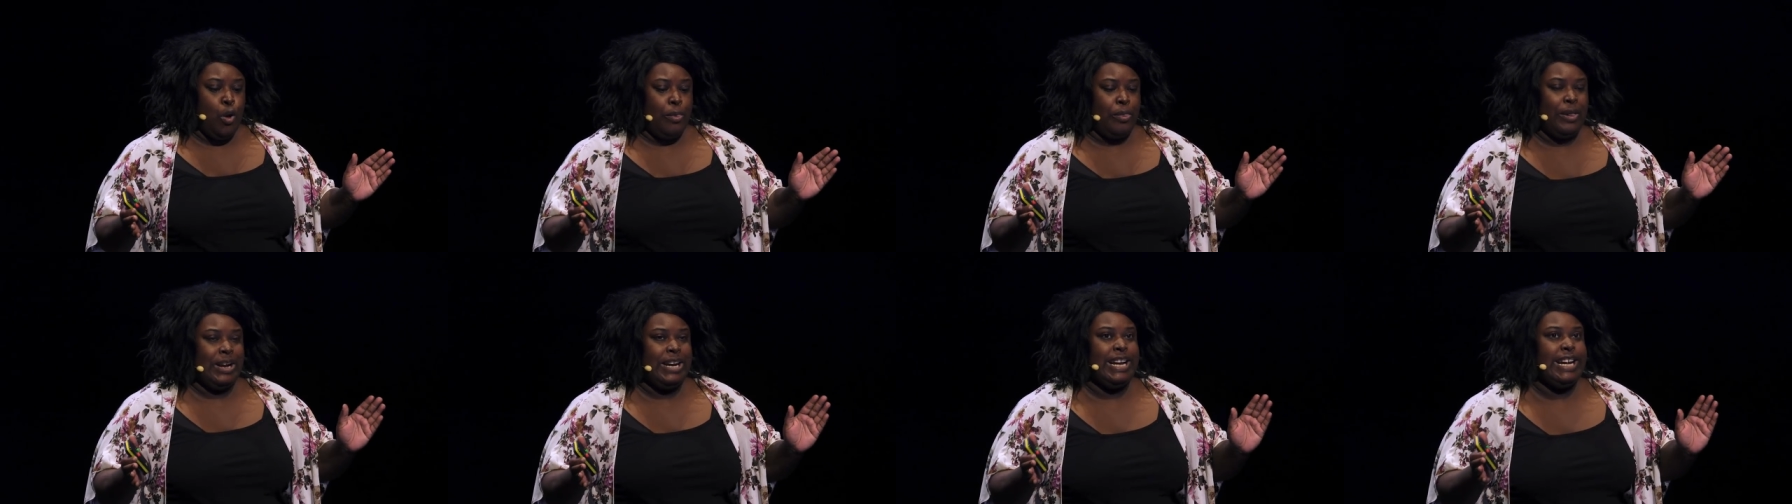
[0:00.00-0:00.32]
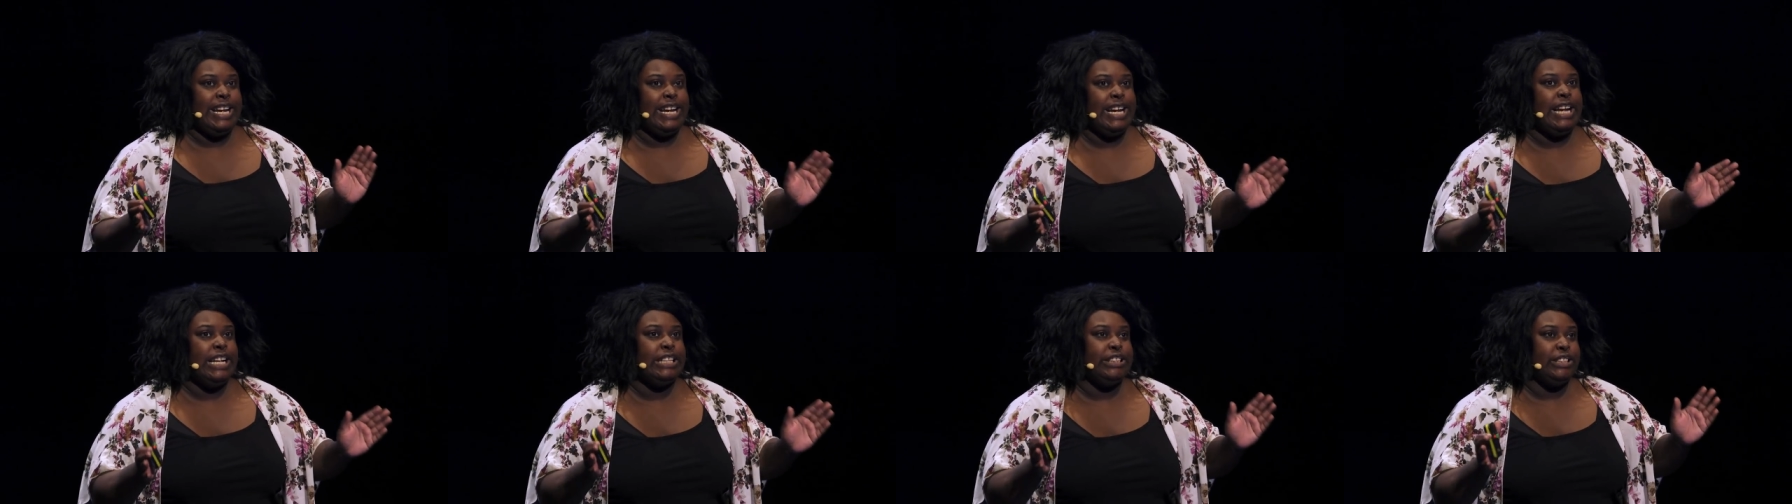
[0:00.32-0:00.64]
the
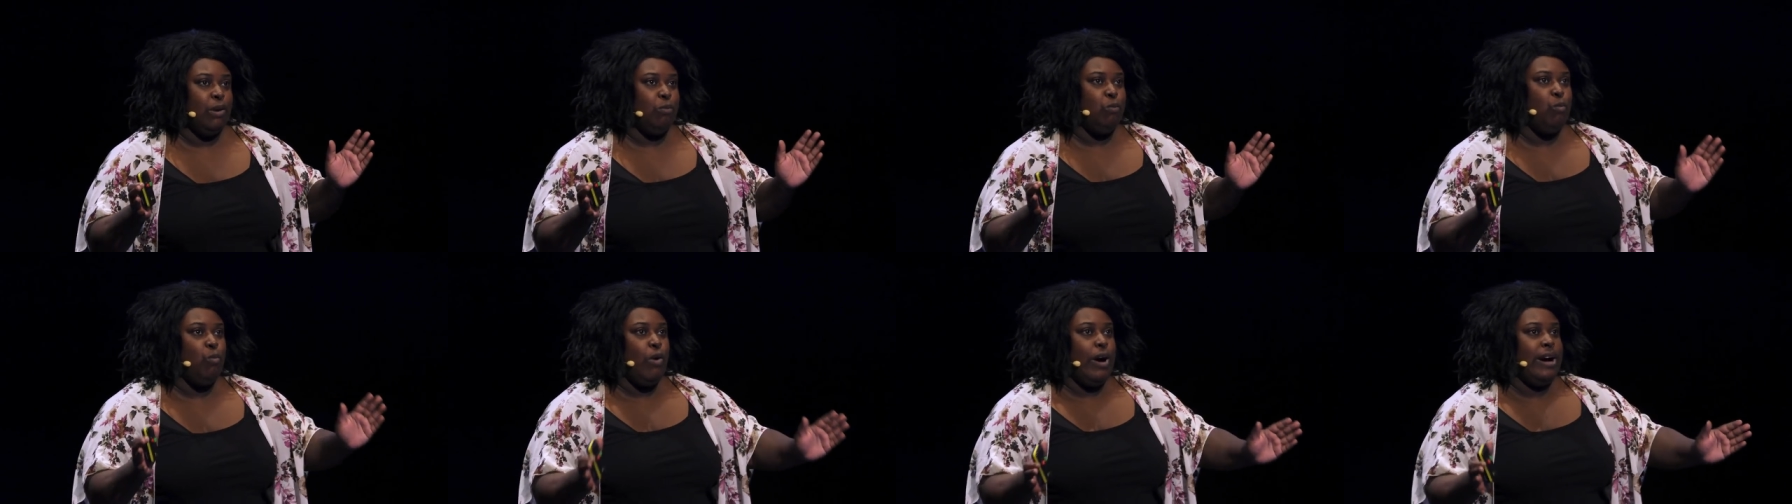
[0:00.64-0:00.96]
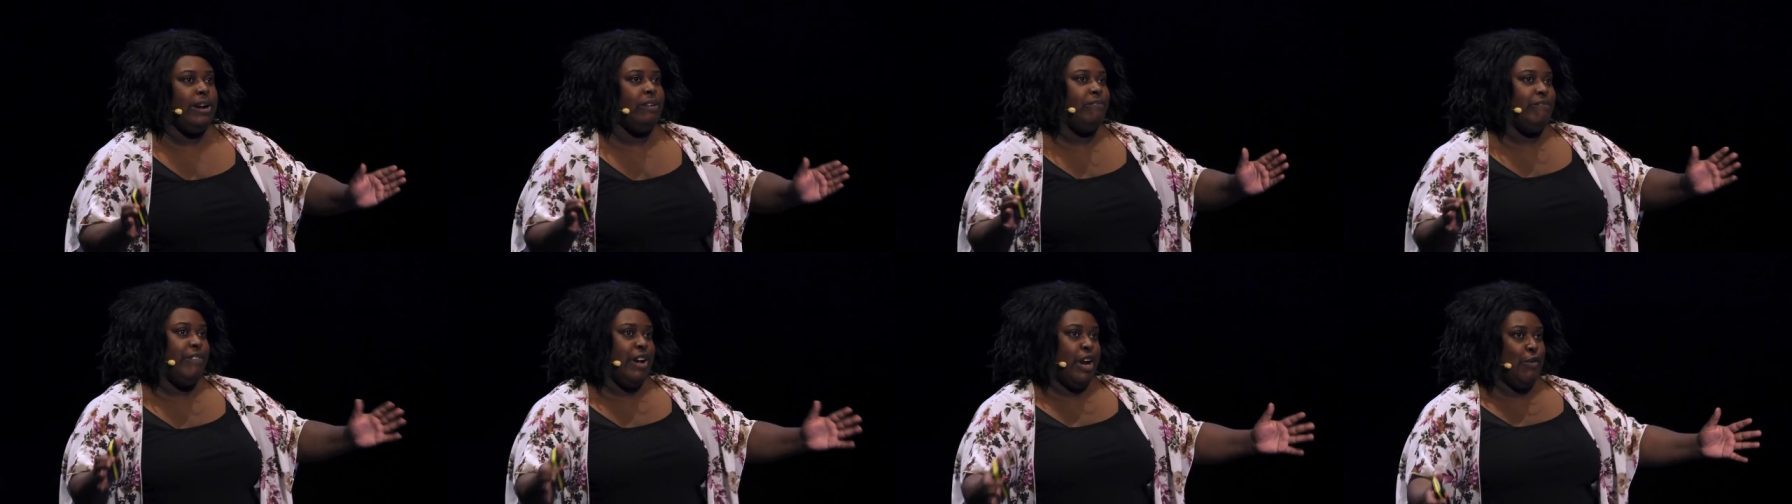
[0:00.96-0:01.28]
needs of
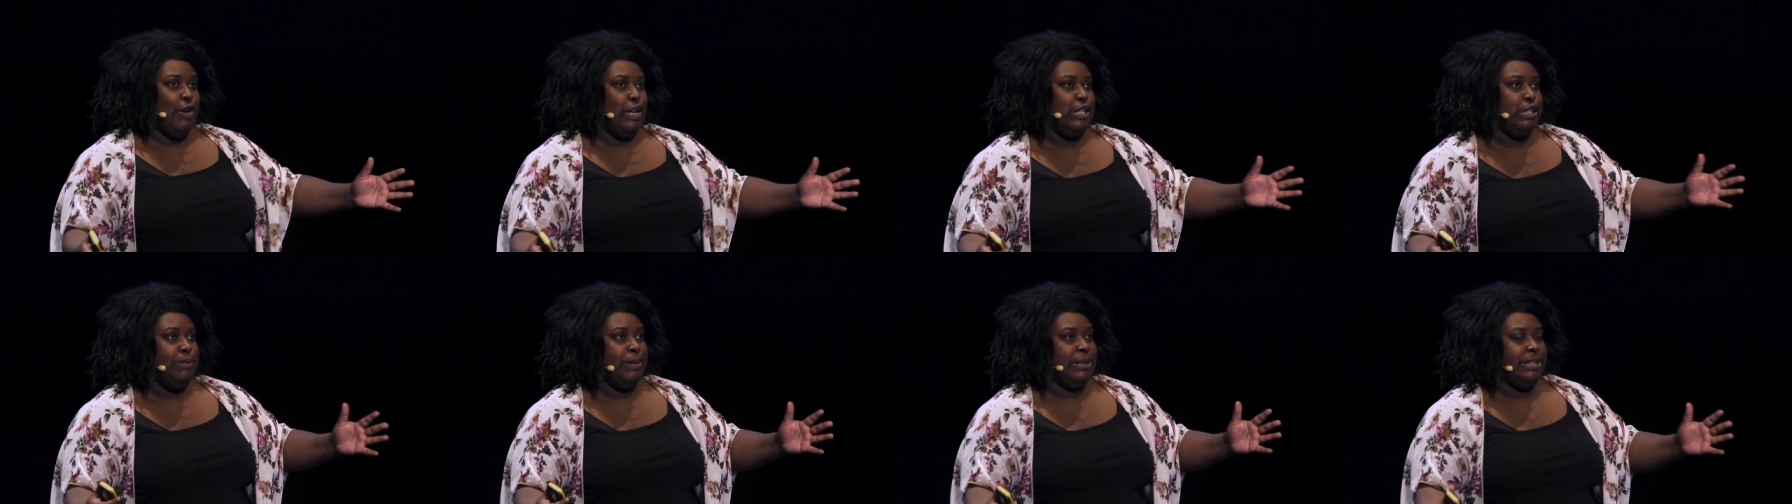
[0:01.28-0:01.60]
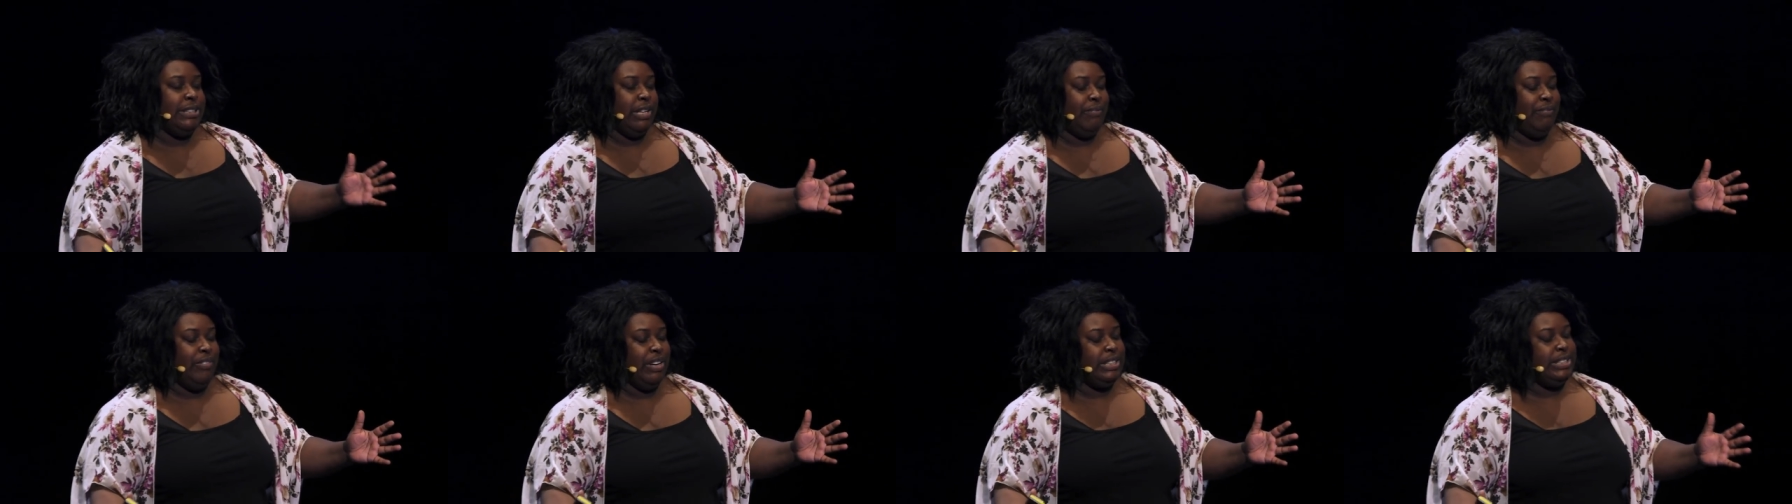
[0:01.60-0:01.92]
one very
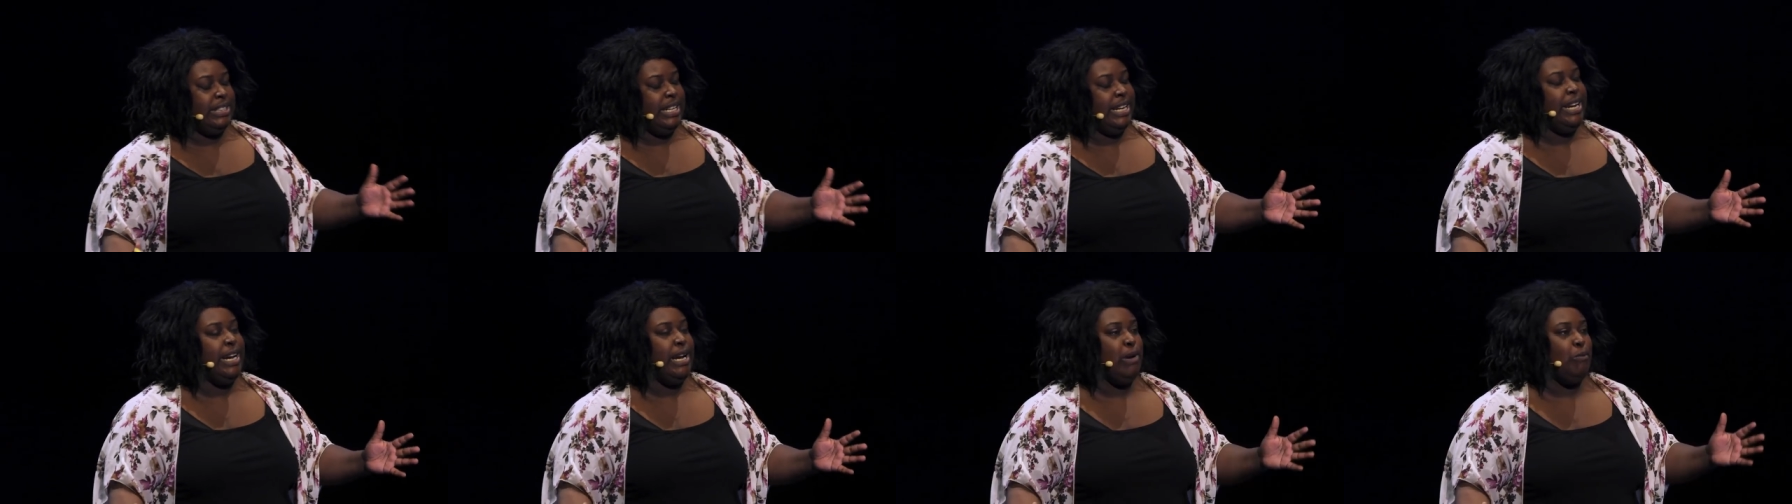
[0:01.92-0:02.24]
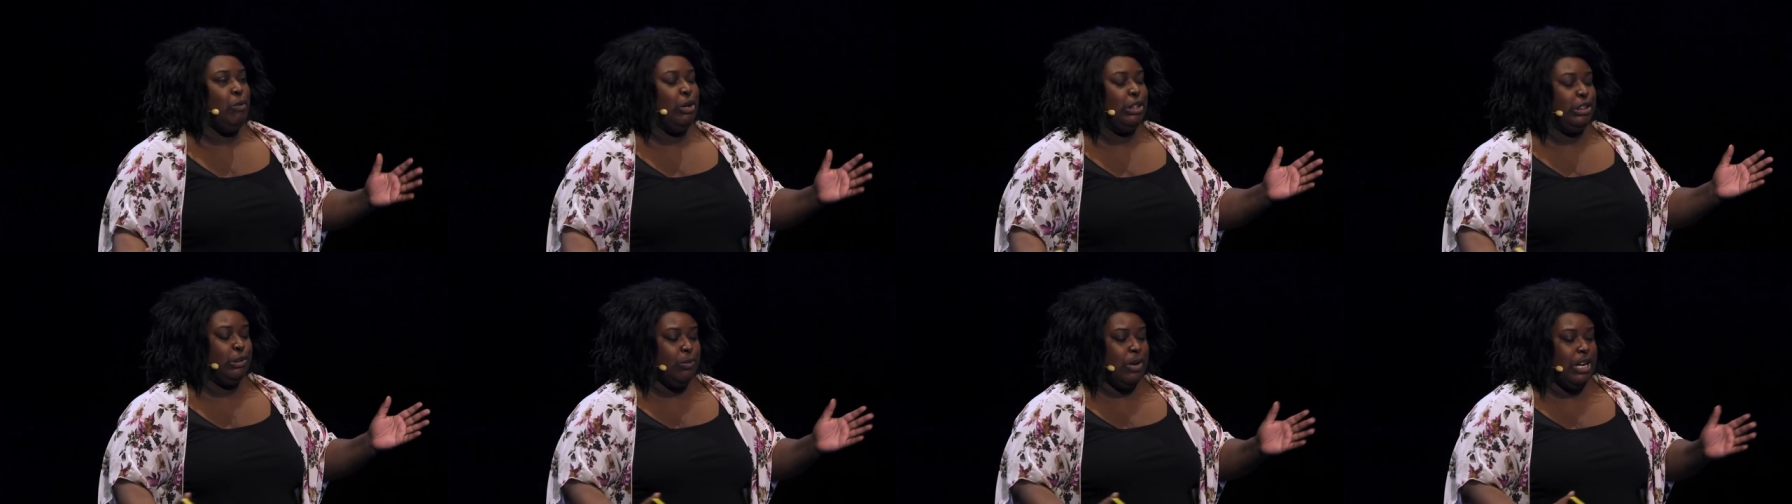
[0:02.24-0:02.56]
specific
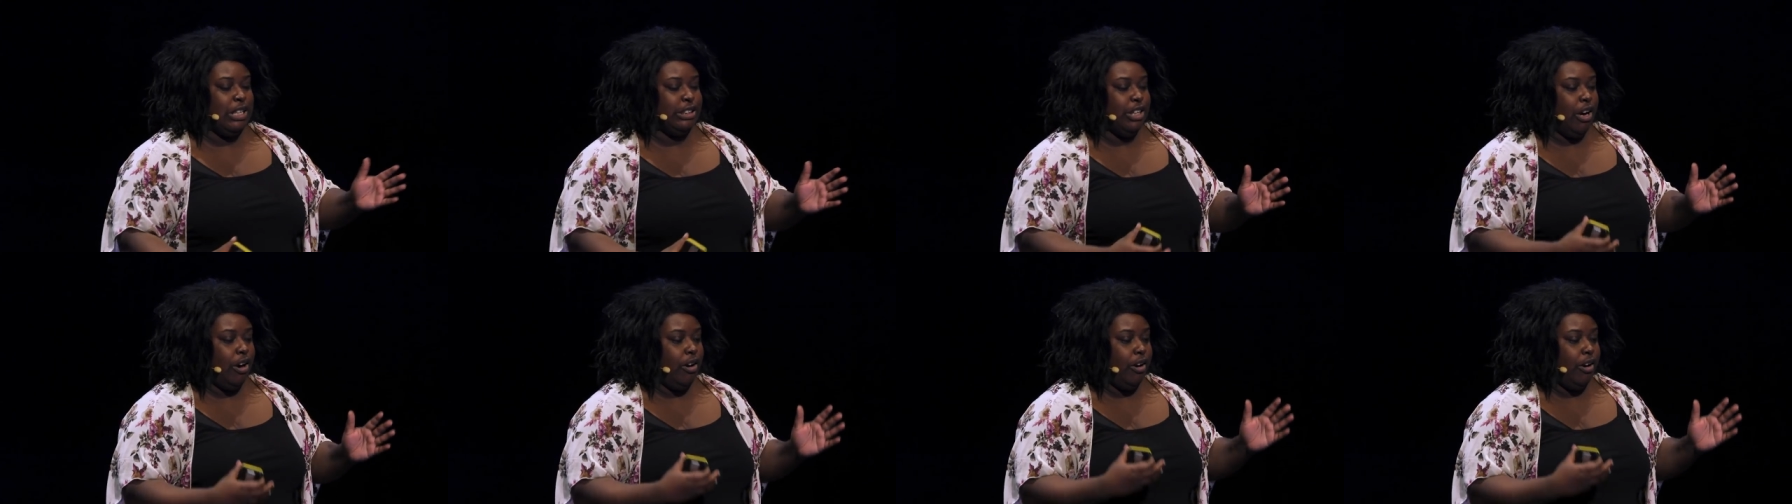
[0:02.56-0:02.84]
team, which was